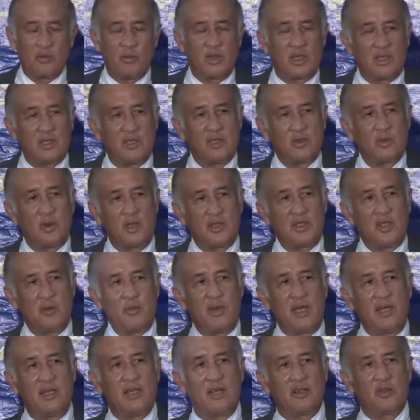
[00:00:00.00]
Because what you
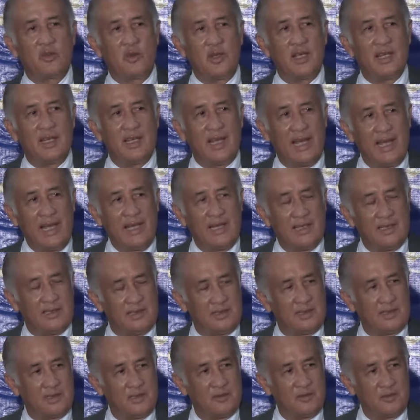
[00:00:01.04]
may not
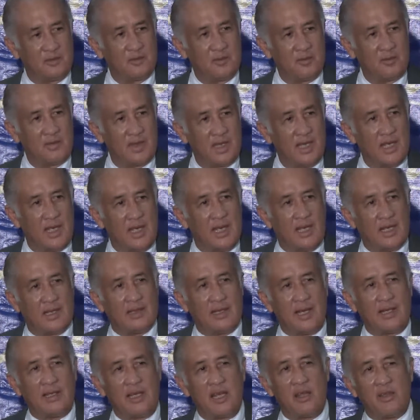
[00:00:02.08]
realize,
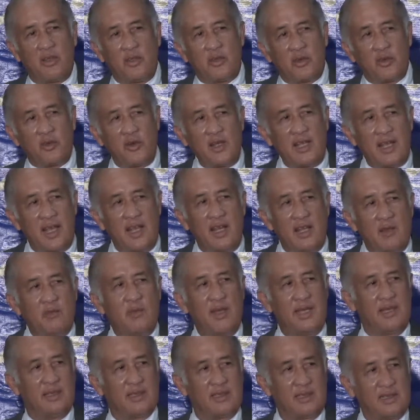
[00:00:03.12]
that there are three
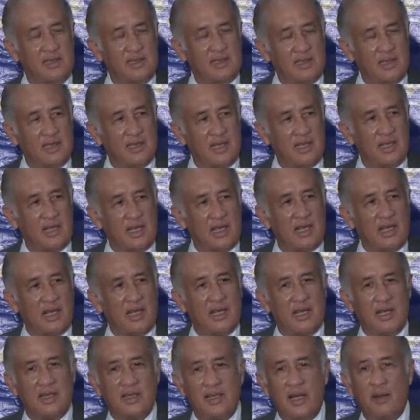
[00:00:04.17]
elements
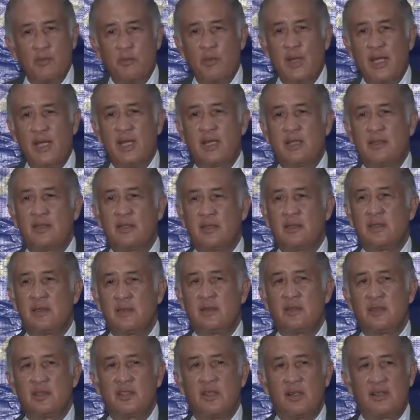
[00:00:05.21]
that make
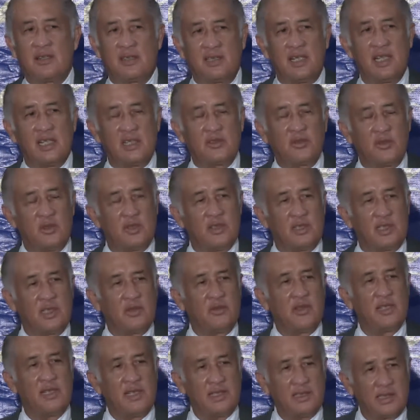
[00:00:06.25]
successful
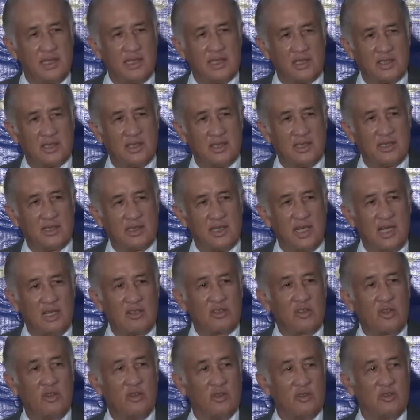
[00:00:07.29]
civilizations
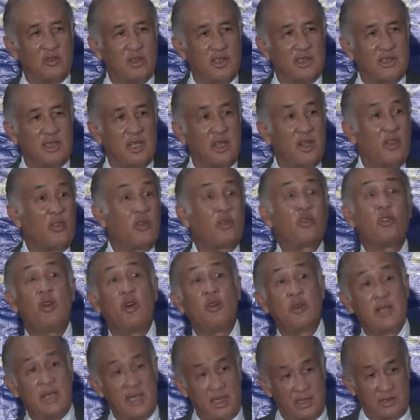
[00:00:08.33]
and countries
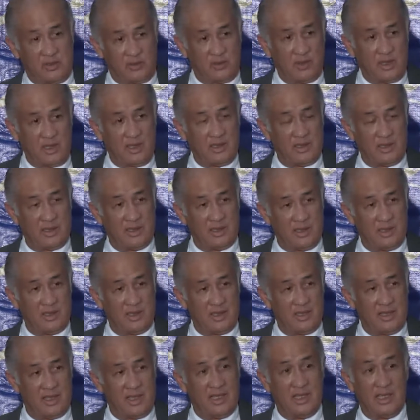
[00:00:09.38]
throughout history
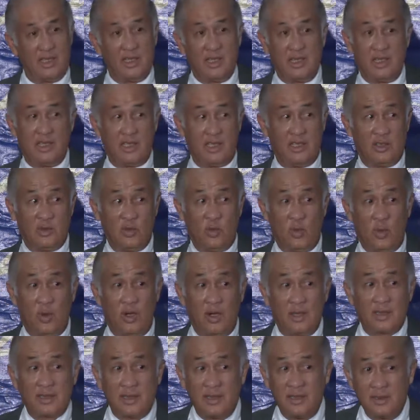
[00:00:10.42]
is
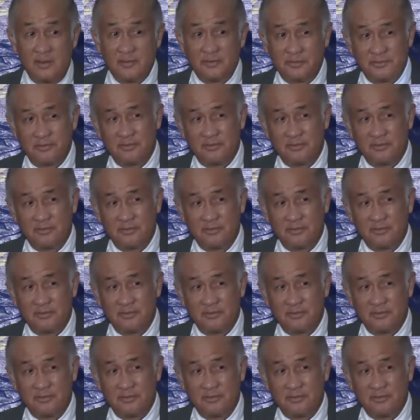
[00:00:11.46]
water,